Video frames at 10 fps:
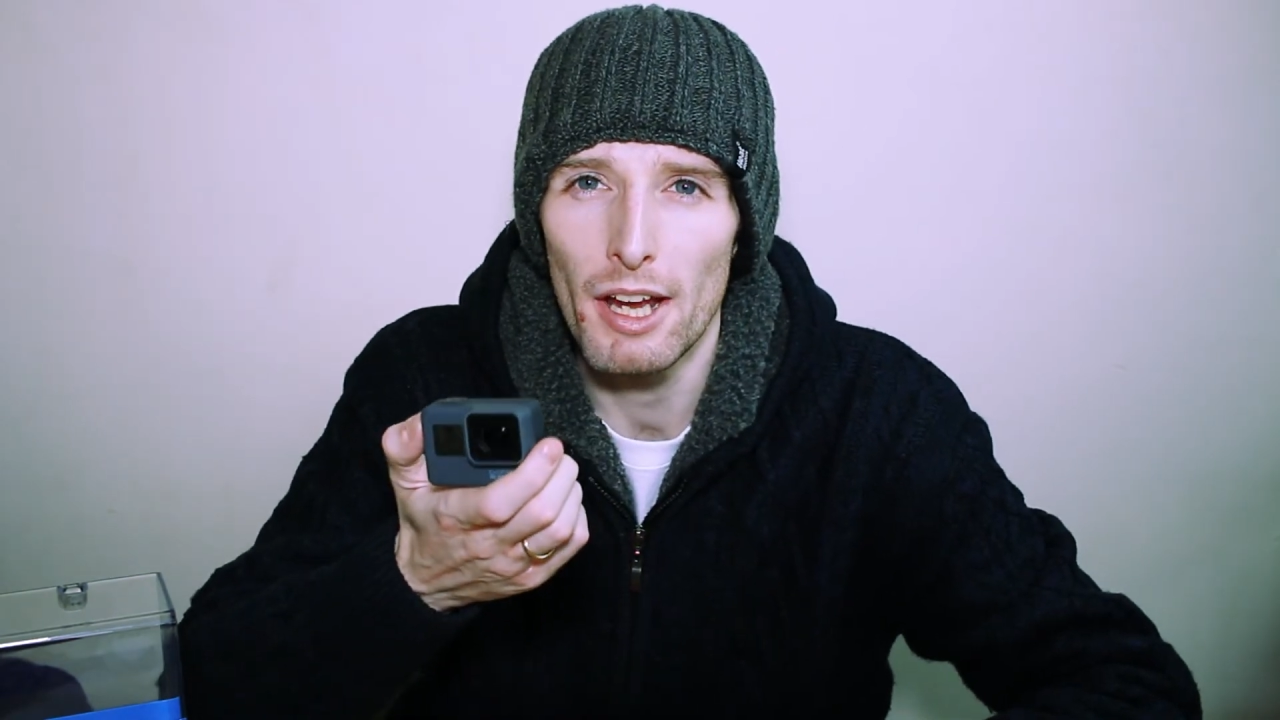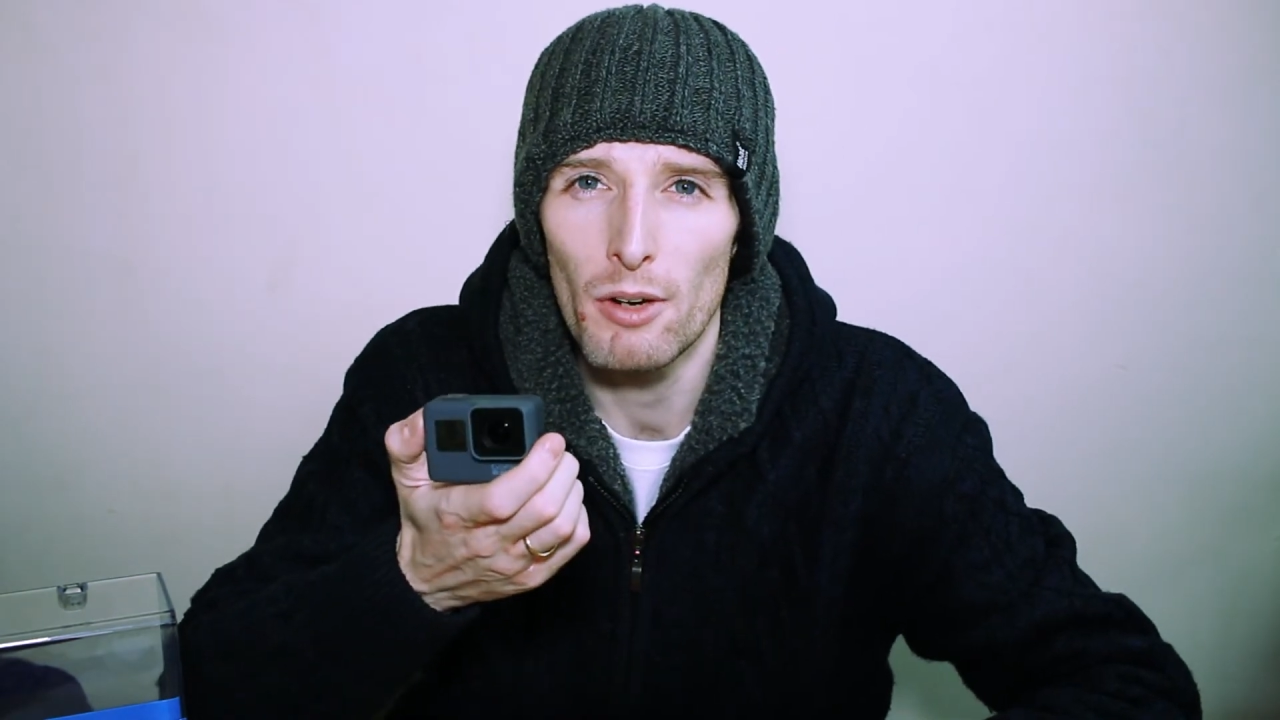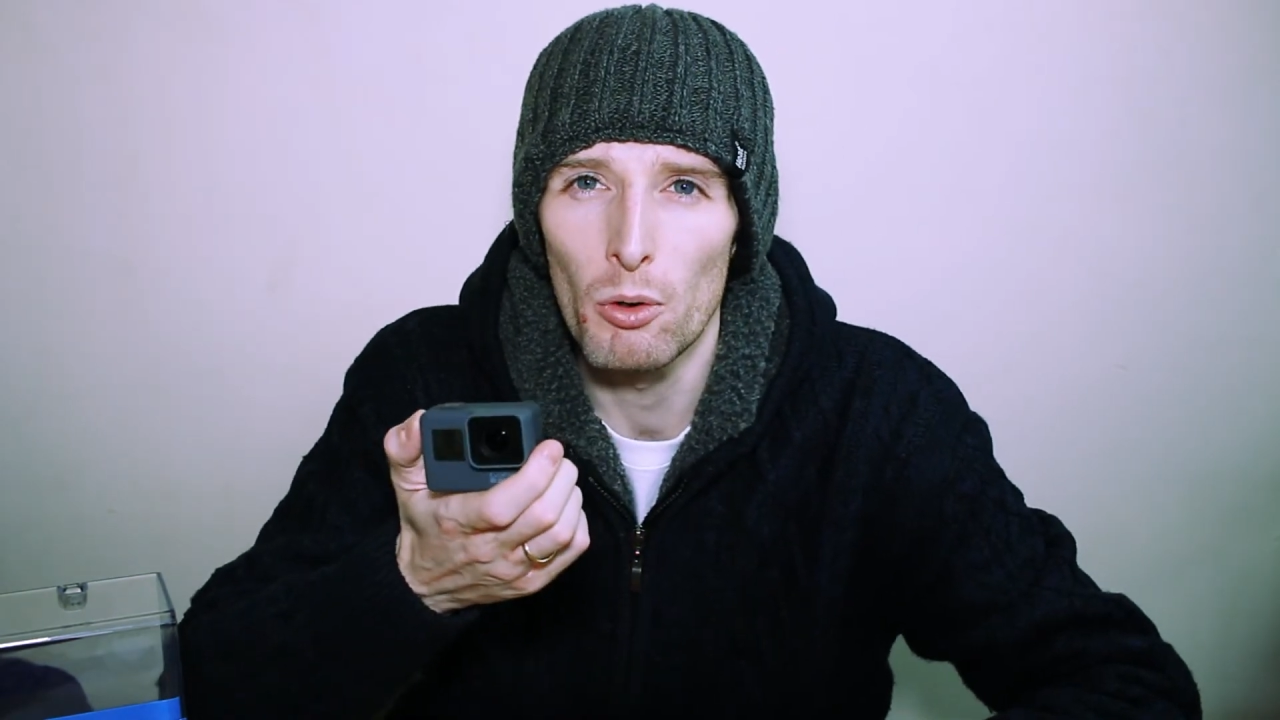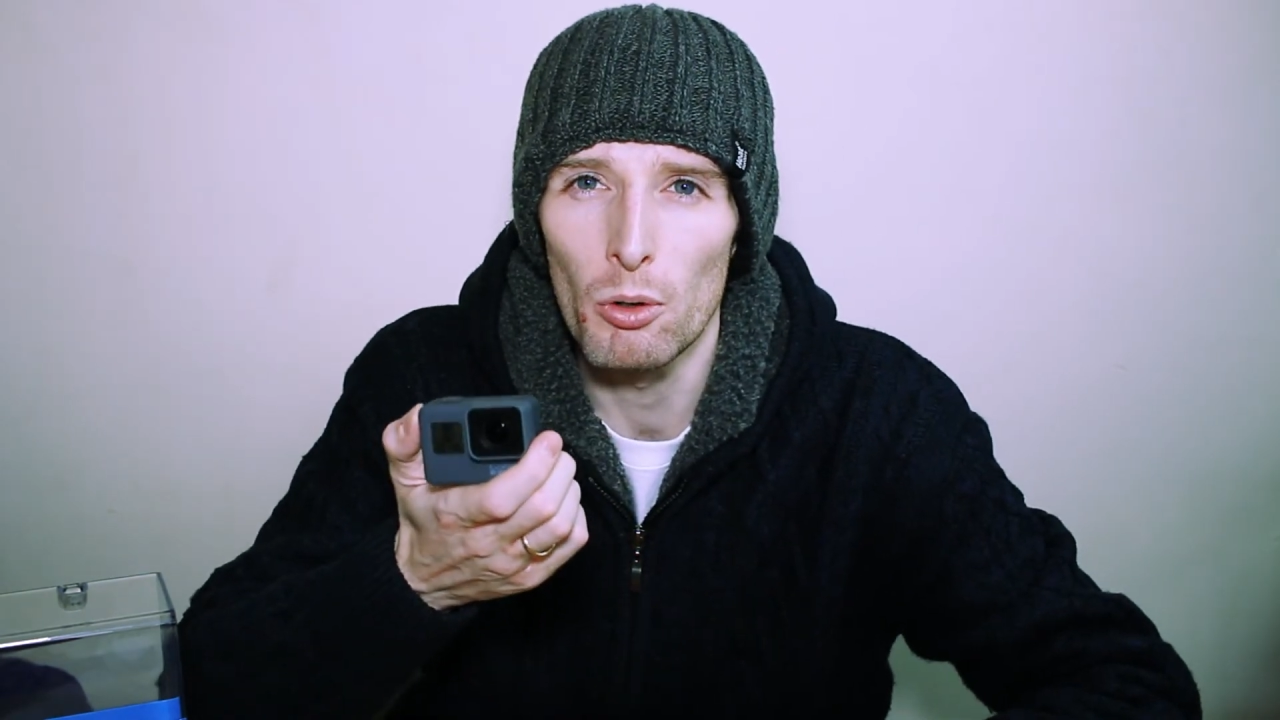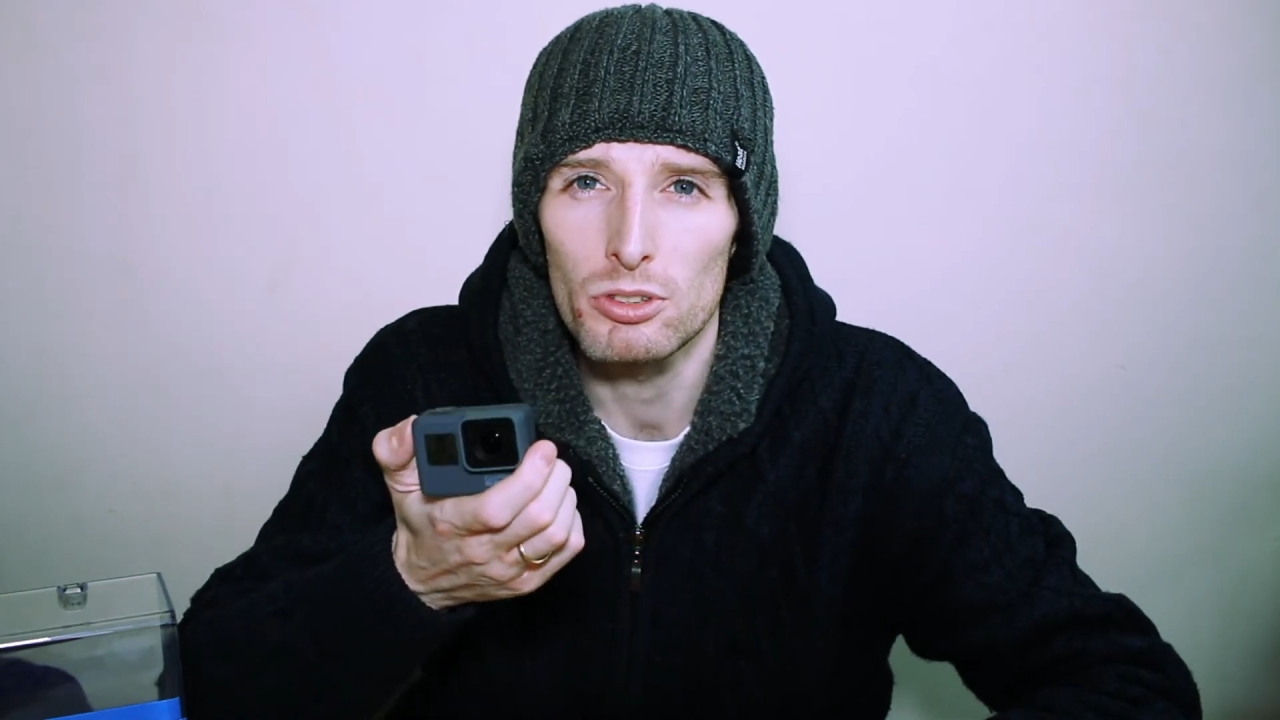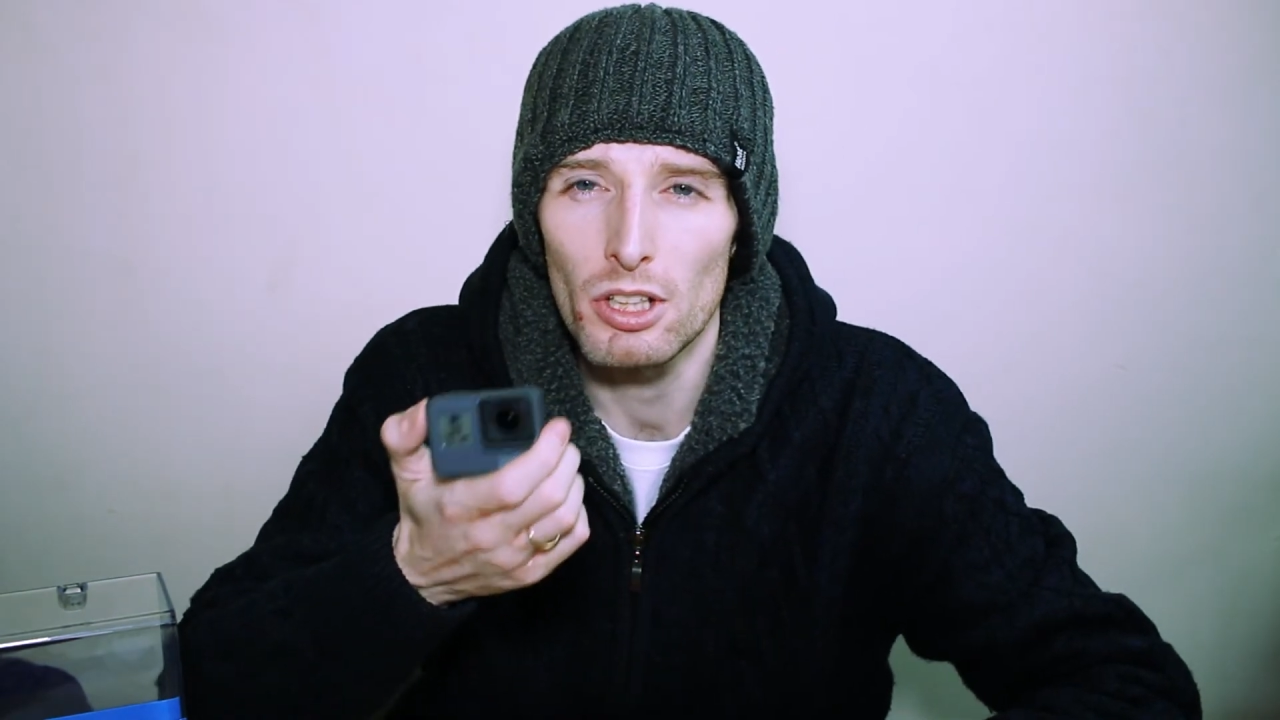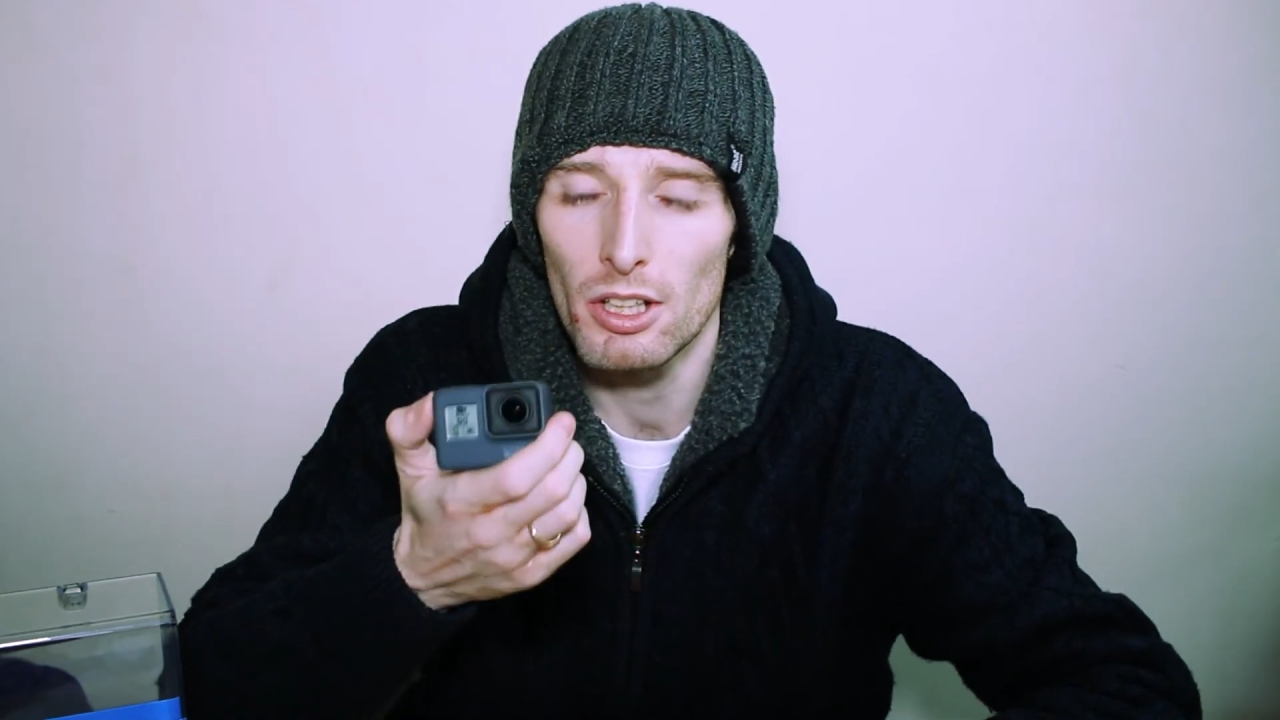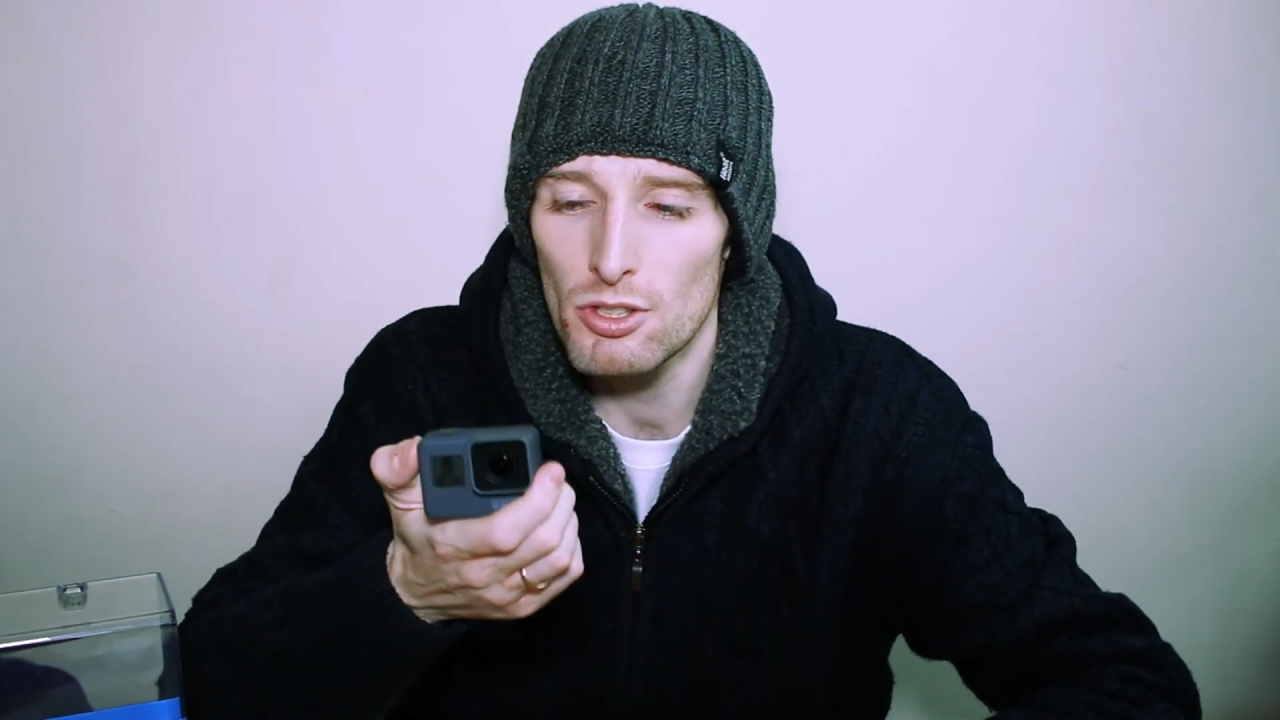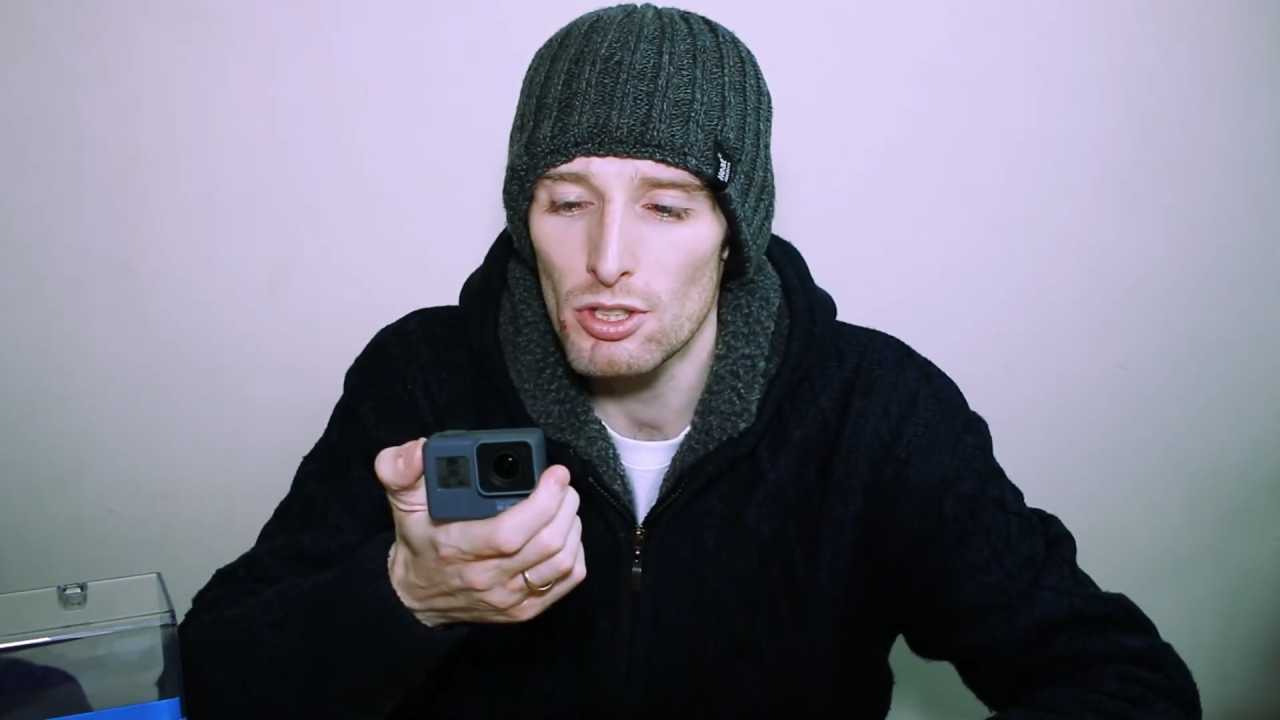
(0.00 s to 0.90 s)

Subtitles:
in order